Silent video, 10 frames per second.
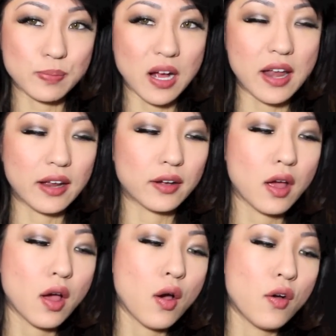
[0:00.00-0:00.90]
product
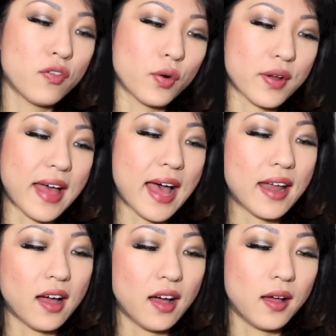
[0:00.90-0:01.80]
for
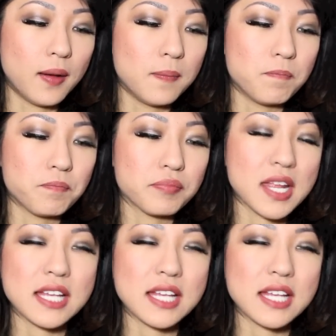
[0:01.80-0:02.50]
that.